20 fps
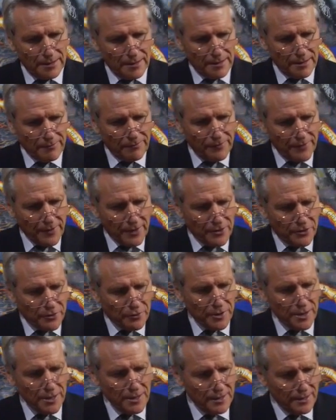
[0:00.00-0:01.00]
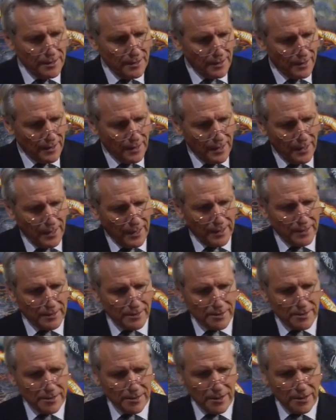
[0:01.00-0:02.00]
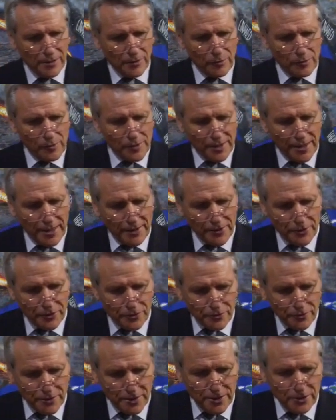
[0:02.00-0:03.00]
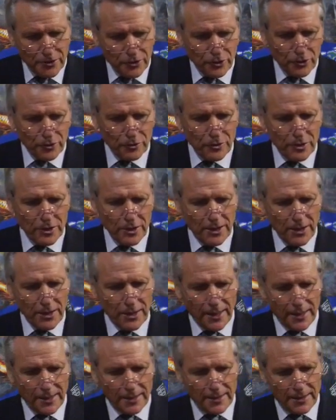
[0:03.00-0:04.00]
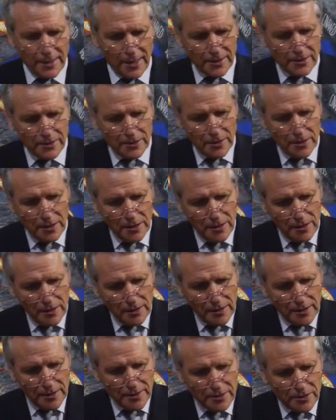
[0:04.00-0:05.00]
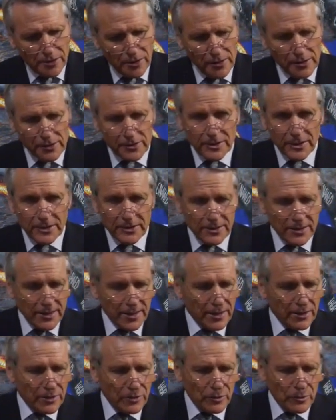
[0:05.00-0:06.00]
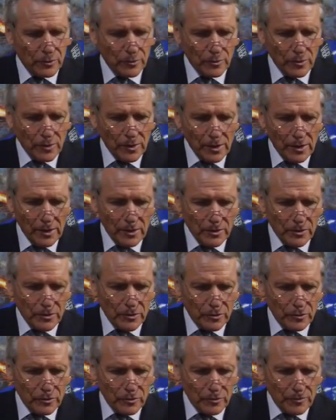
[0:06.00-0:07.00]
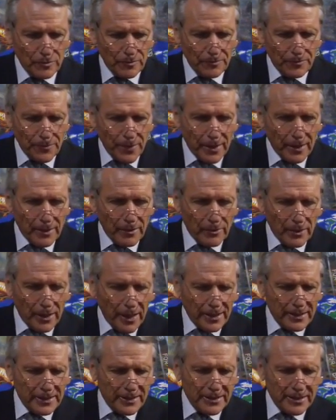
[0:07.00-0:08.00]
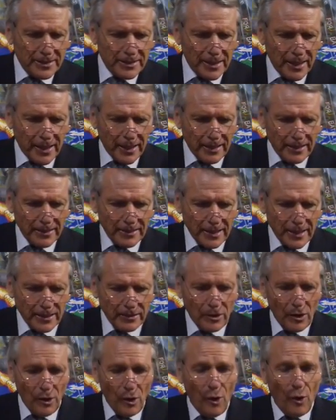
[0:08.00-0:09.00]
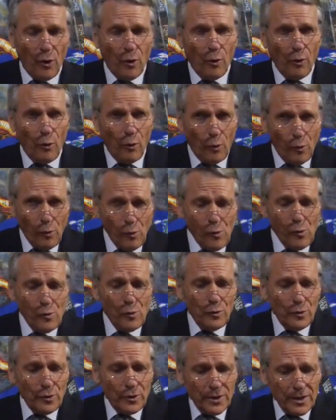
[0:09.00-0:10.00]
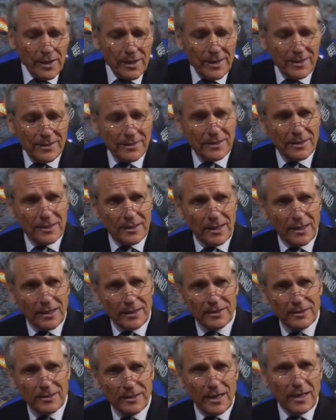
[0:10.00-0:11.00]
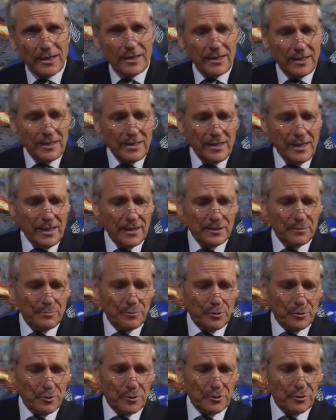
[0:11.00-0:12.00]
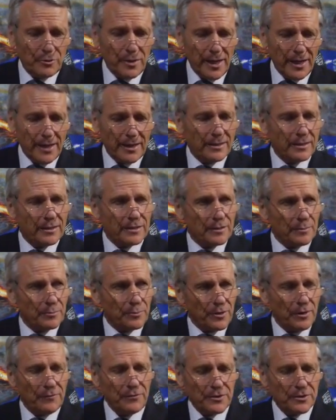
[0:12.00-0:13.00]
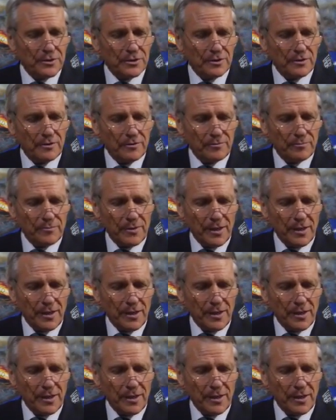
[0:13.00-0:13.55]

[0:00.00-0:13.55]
the fig tree and all the other trees shooting, and that he tells us there to understand that all these things that he has portrayed in the prophecy of